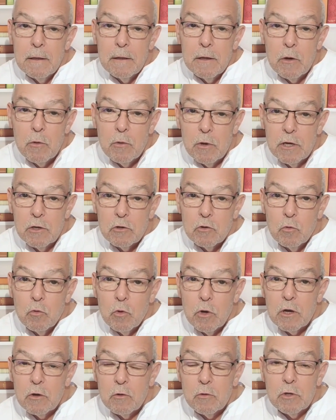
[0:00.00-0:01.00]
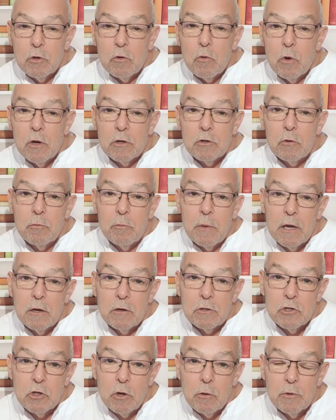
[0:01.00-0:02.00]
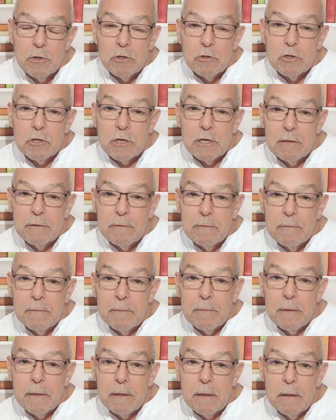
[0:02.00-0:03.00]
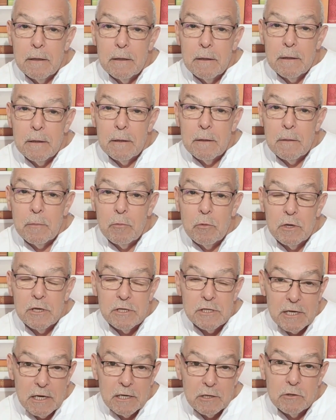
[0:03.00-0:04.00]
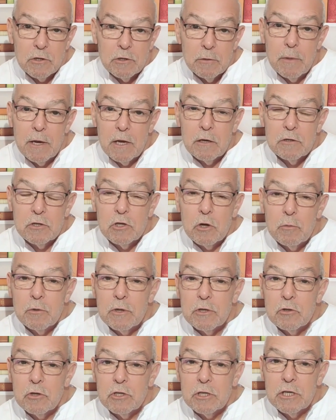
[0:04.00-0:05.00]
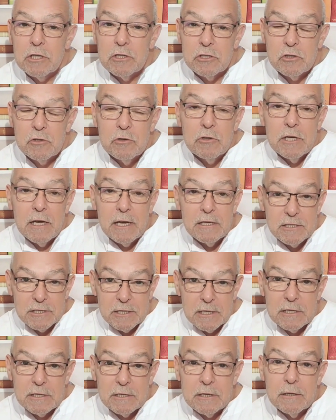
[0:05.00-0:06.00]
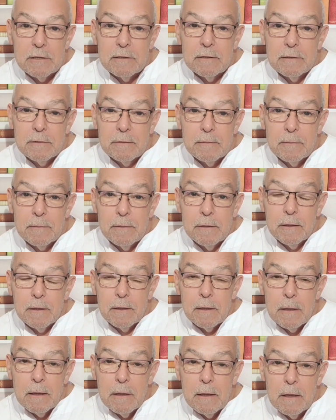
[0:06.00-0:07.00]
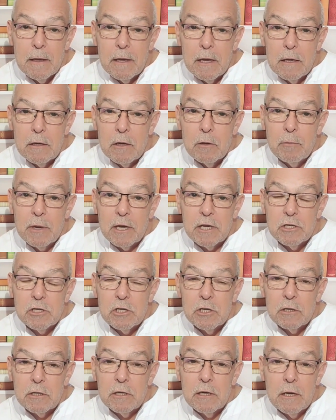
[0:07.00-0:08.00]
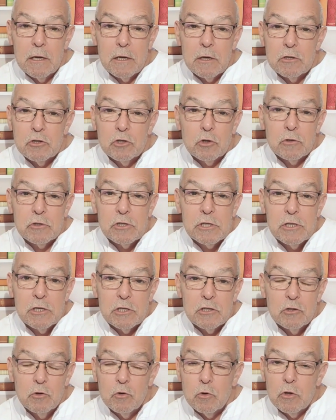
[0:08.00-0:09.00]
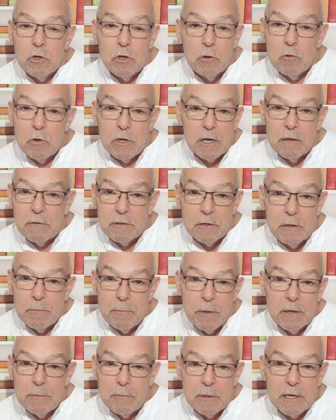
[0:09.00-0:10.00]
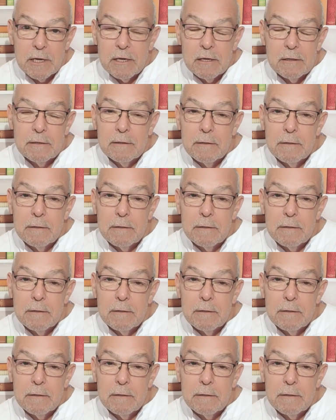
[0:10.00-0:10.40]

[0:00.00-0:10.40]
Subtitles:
The way to work with quantum biogeometry, with sacred biogeometry, is you test it. And your patient shows a disorder, whatever it may be.